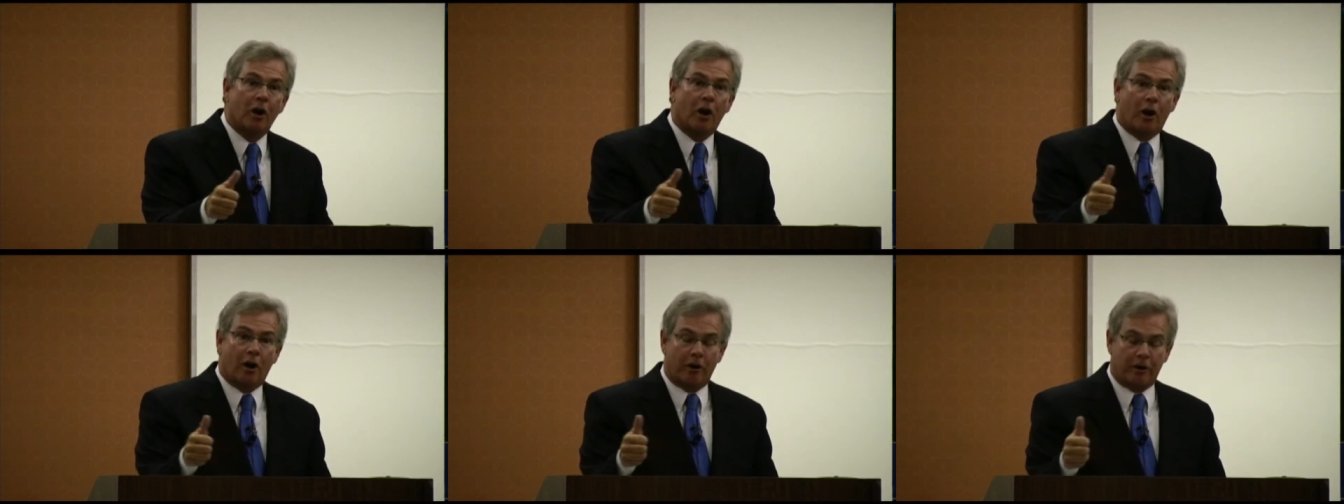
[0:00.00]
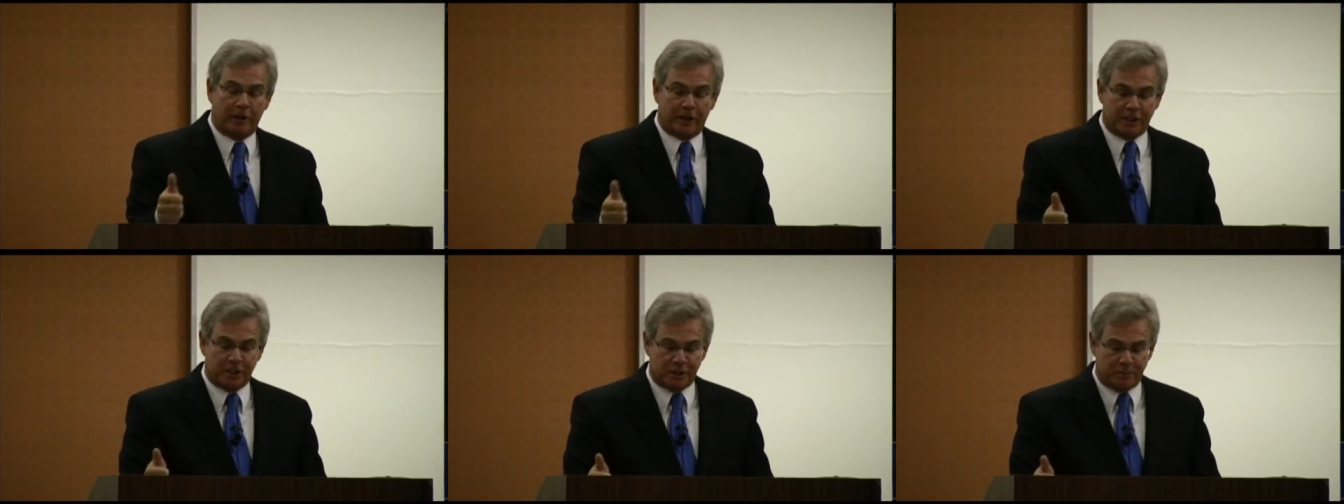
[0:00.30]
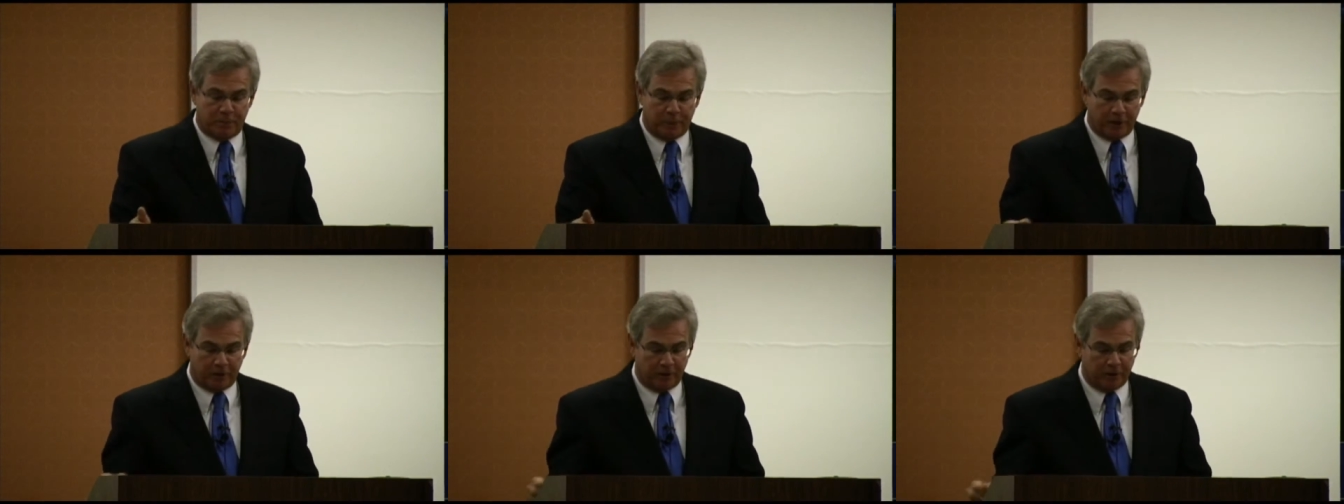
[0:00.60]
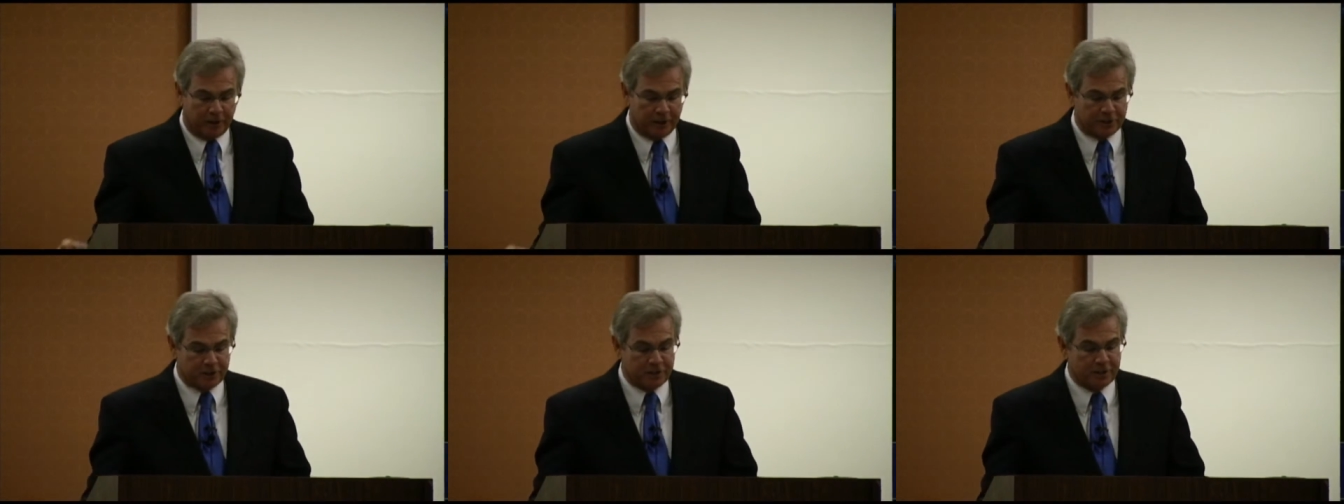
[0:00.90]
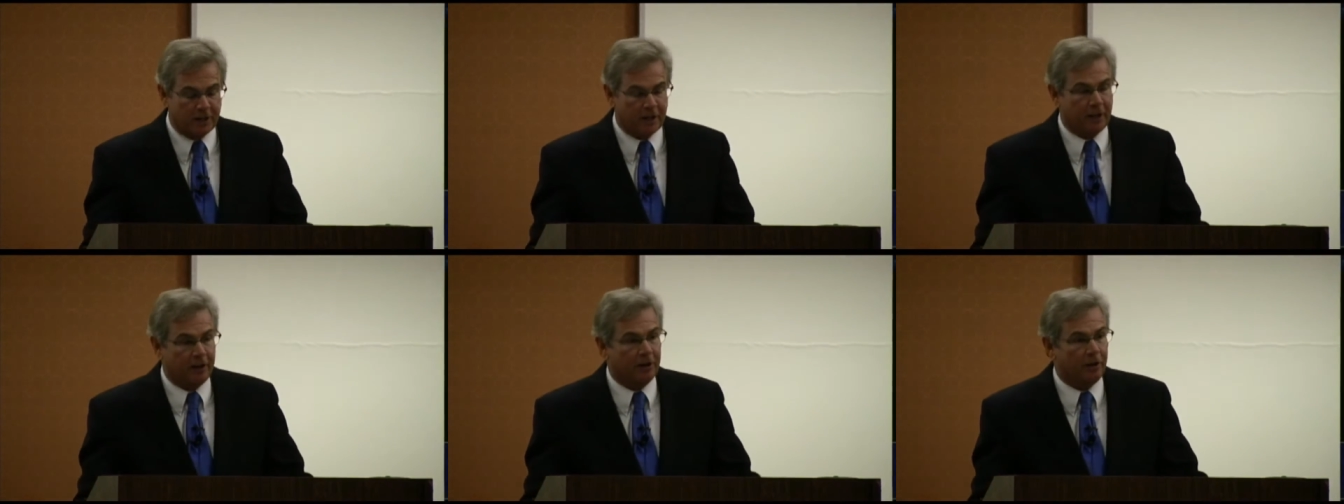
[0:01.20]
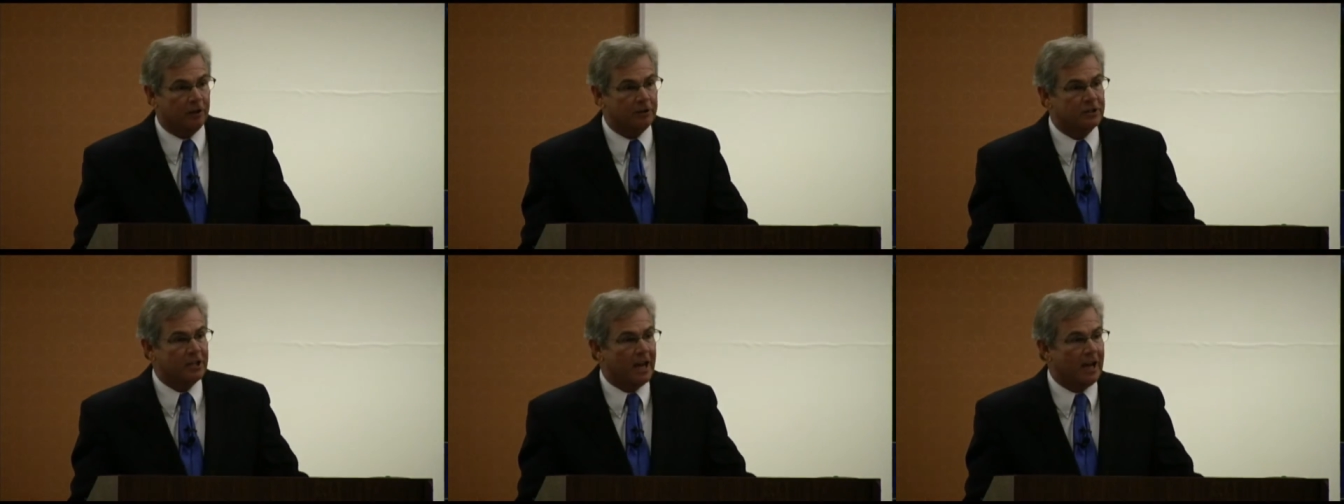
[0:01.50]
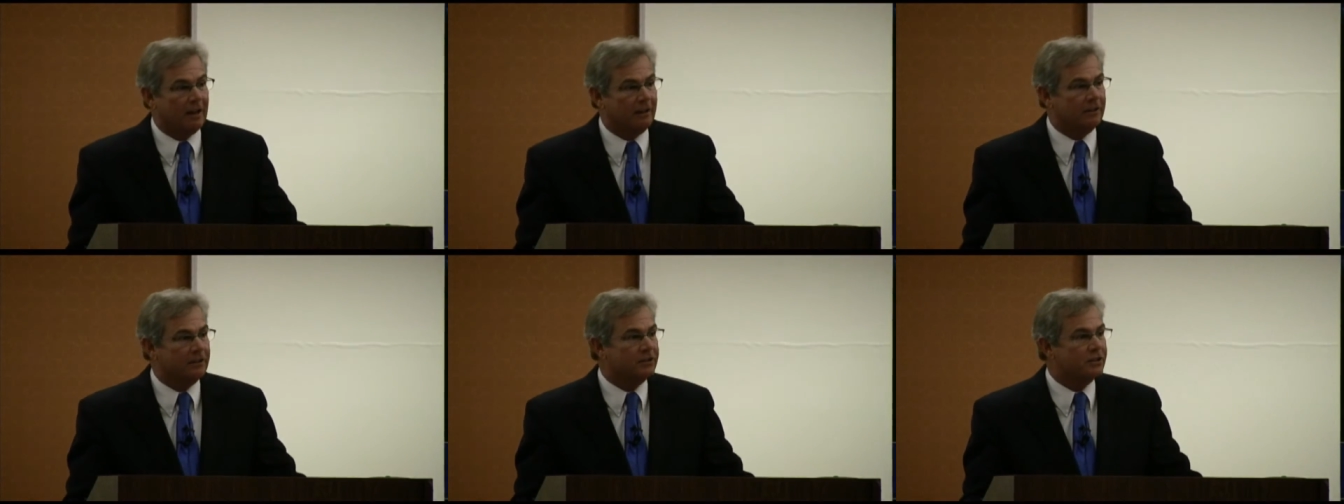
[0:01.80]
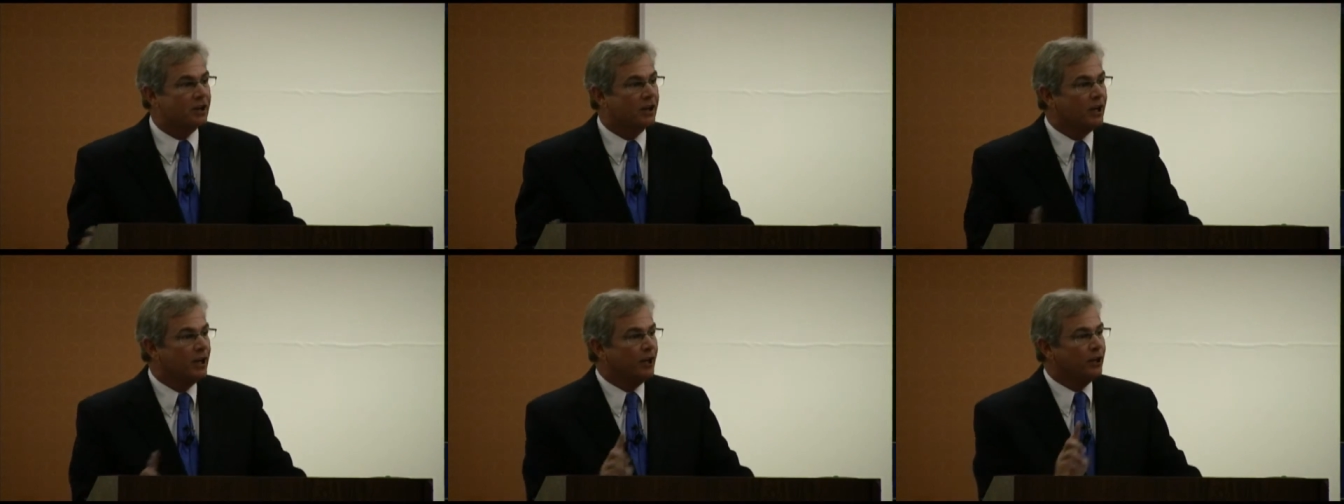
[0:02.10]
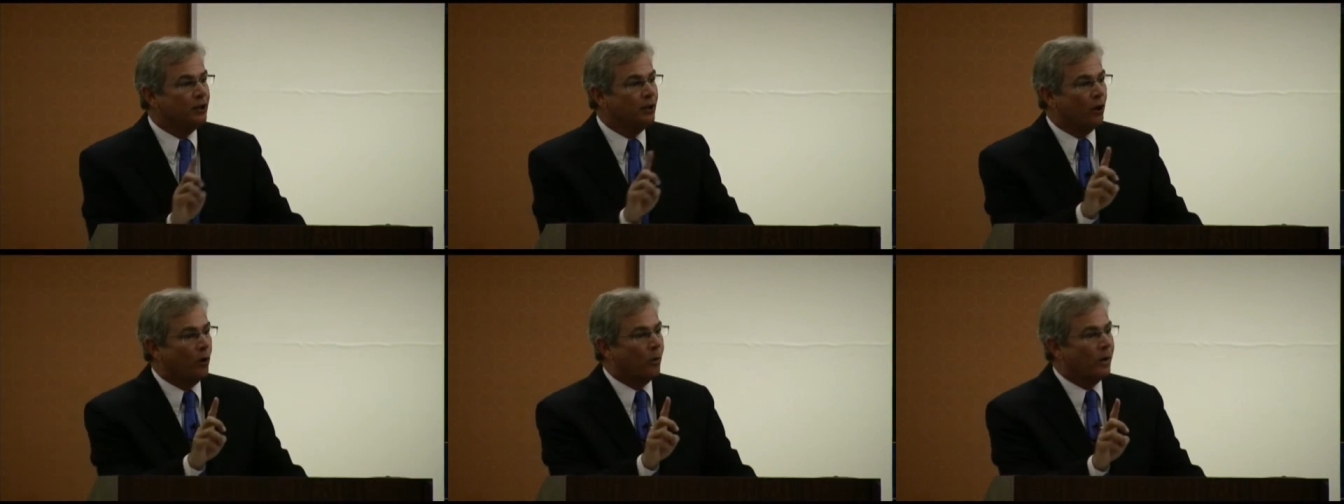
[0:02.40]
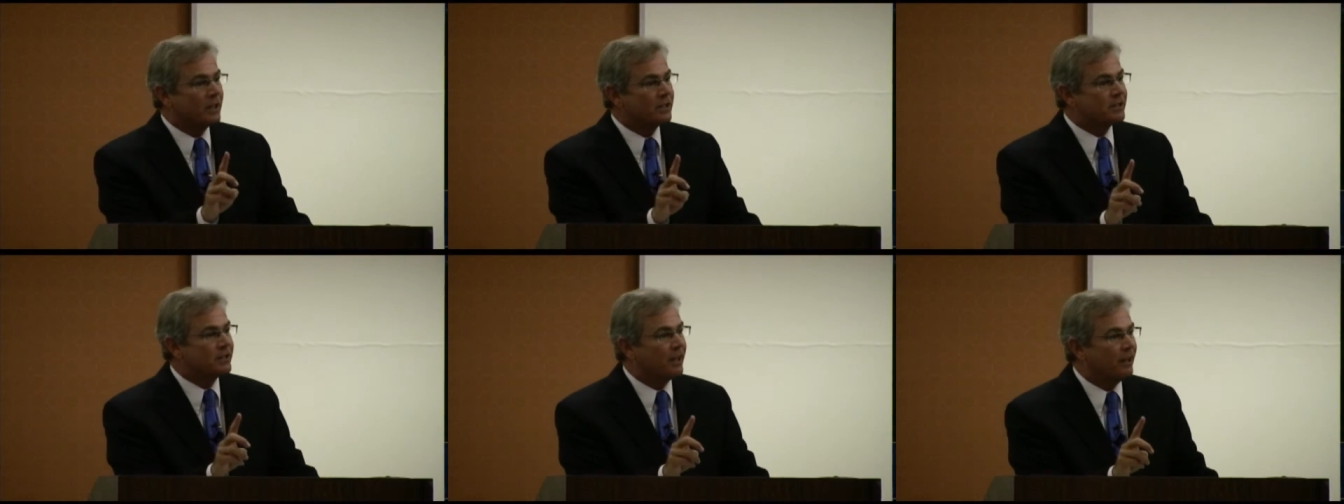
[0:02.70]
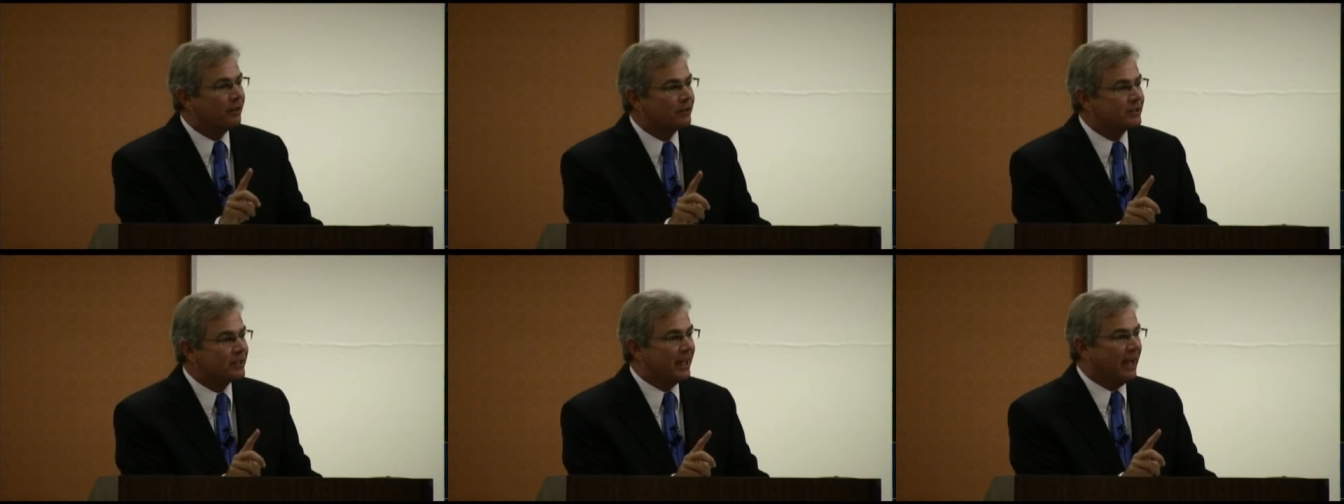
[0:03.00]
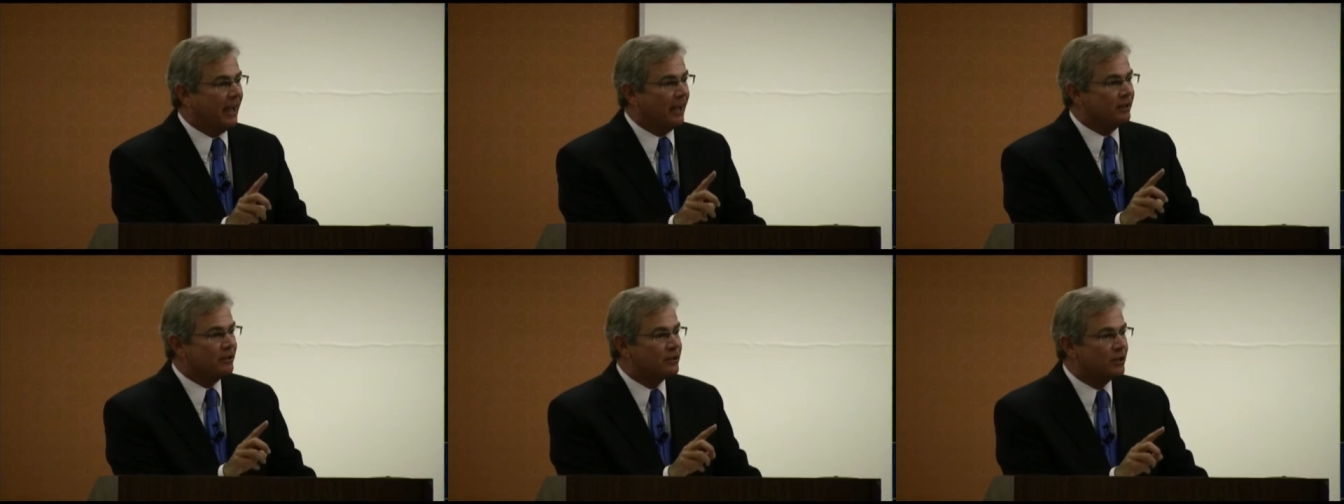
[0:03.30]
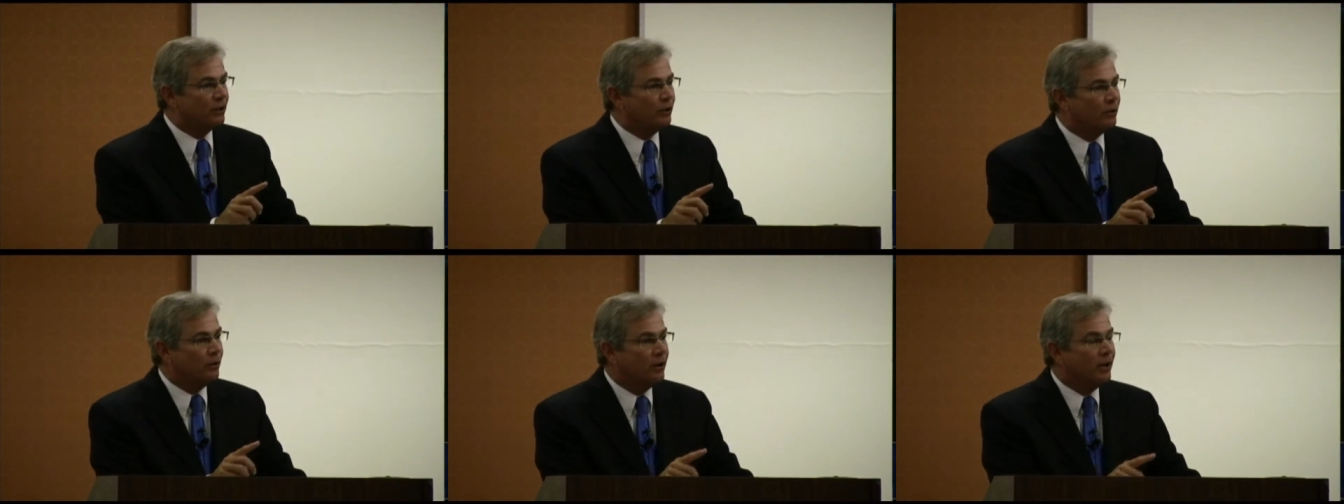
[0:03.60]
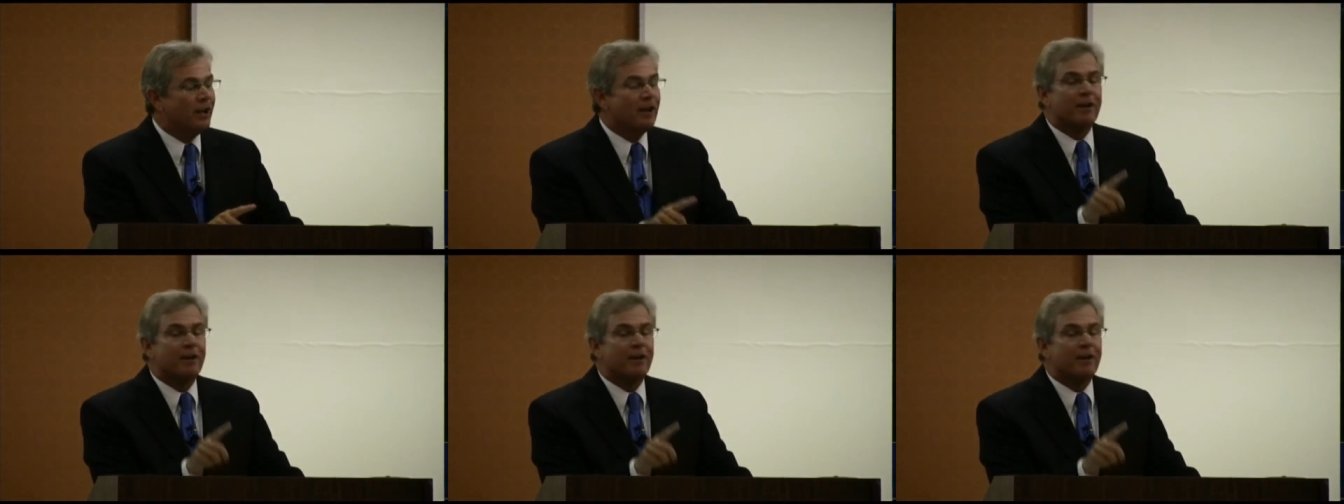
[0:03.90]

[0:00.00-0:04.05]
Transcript: our experience, and our talents. You know what cells can't do?